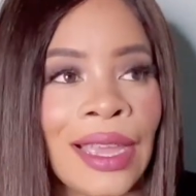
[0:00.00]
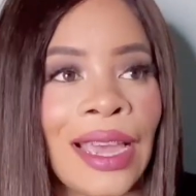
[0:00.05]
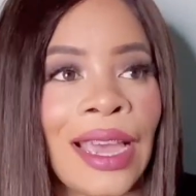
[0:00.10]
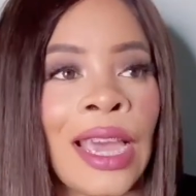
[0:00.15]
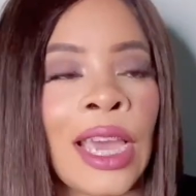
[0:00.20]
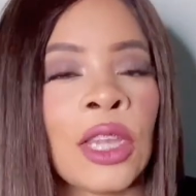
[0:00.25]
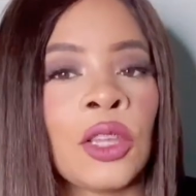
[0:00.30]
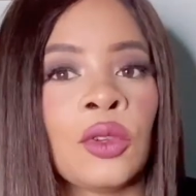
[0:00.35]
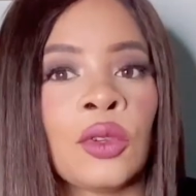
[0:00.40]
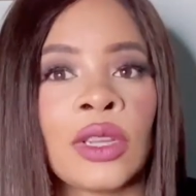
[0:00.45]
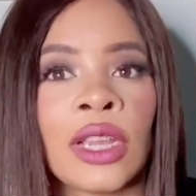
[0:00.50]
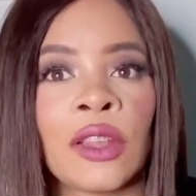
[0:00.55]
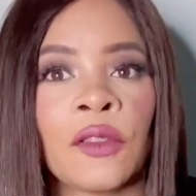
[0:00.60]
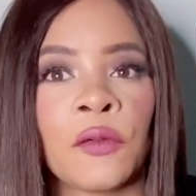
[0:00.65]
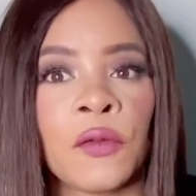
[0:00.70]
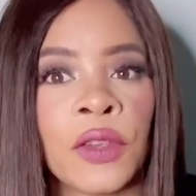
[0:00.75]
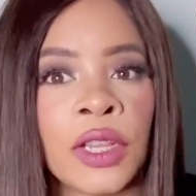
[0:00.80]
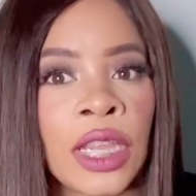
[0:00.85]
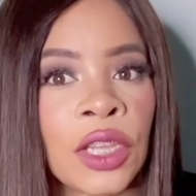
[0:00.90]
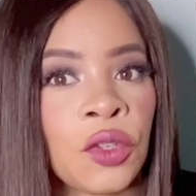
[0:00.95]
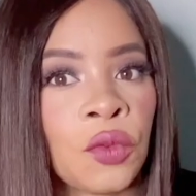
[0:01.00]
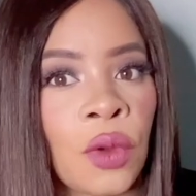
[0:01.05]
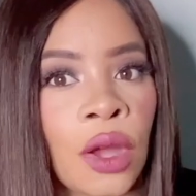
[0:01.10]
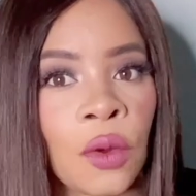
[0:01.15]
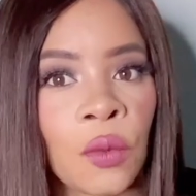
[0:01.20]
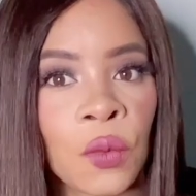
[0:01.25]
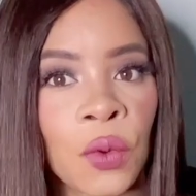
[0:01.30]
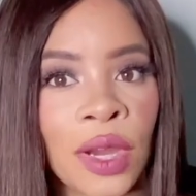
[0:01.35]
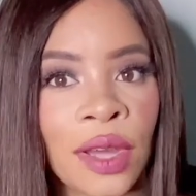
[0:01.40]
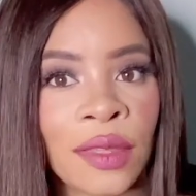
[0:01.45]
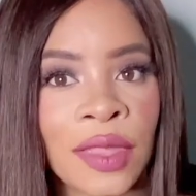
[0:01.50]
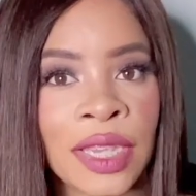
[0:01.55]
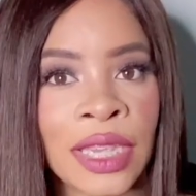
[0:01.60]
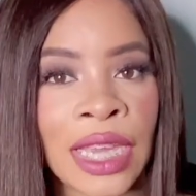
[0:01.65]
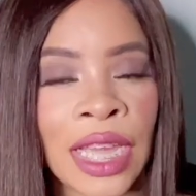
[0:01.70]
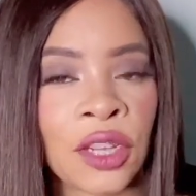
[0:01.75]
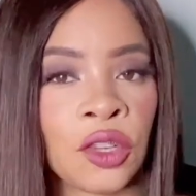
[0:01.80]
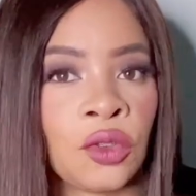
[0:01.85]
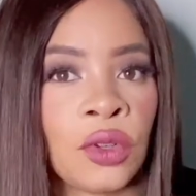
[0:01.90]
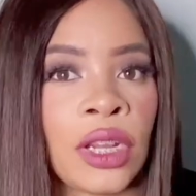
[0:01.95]
and you do not feel that you are worthy
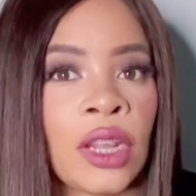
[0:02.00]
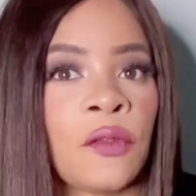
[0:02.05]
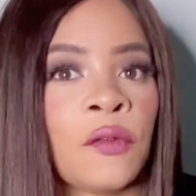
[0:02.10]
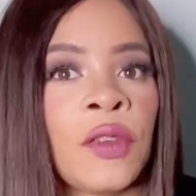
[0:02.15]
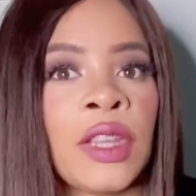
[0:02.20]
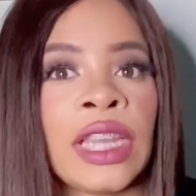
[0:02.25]
and you do not feel